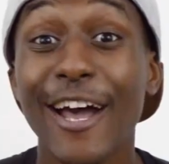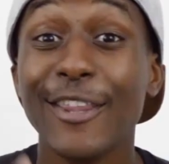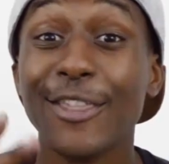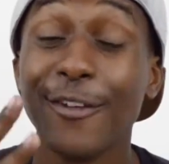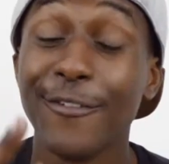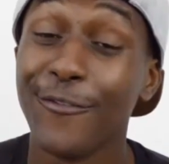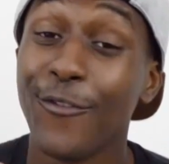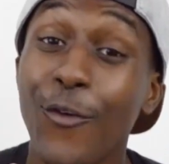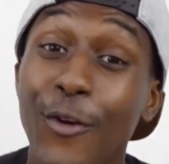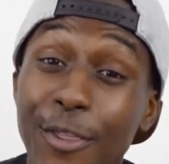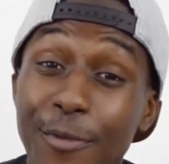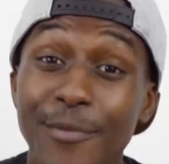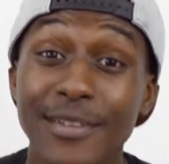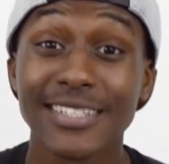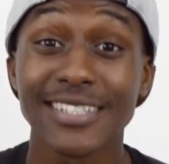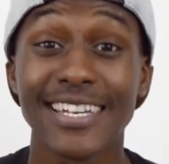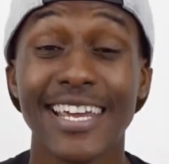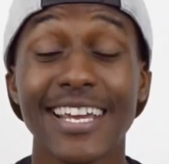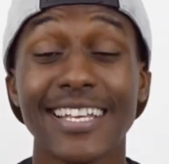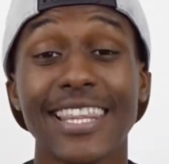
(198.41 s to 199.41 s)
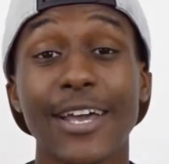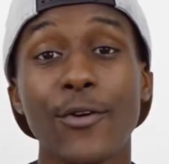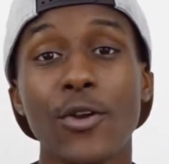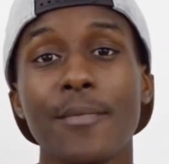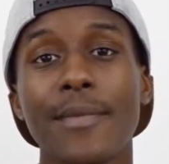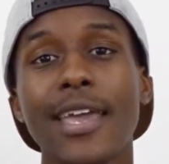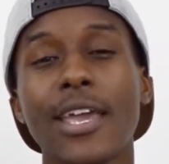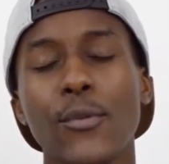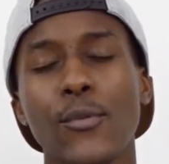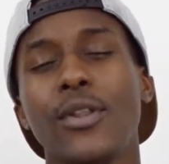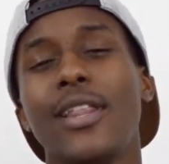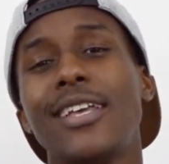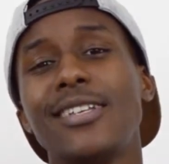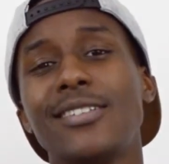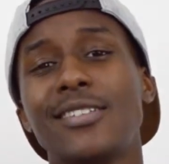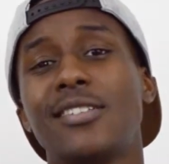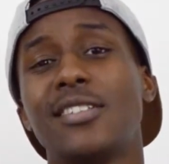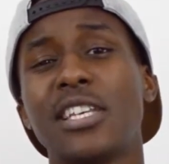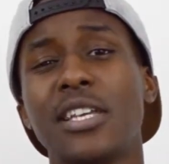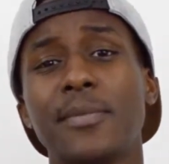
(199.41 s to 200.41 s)
The fourth mistake that we make in
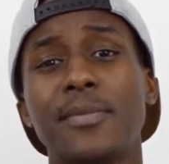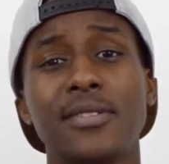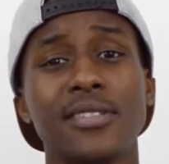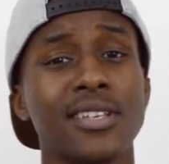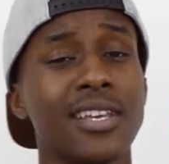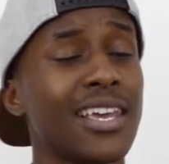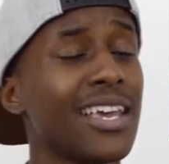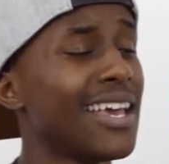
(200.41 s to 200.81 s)
relationships